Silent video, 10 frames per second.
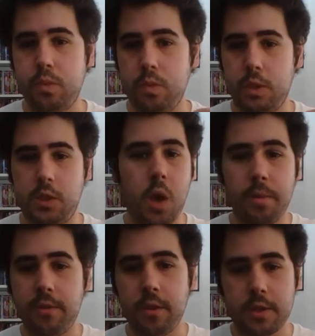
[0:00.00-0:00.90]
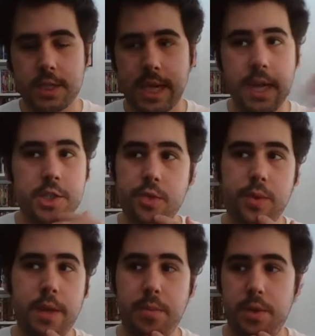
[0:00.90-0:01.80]
the top of a
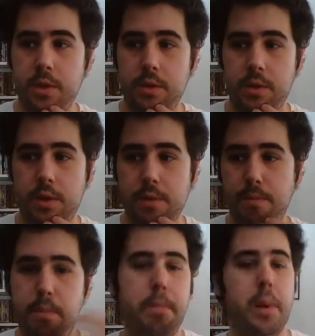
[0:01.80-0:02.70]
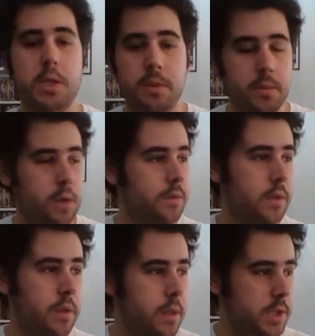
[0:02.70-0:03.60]
skyscraper, the bottom
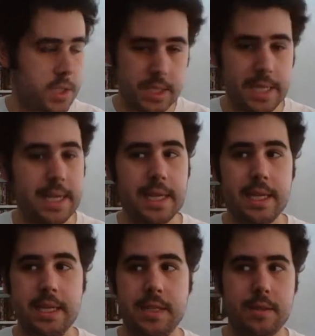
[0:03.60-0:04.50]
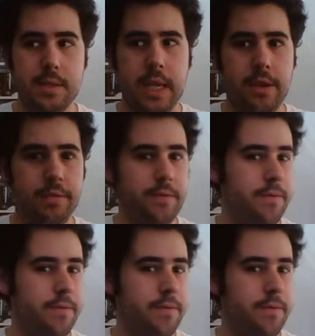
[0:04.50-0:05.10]
of the city, that it's like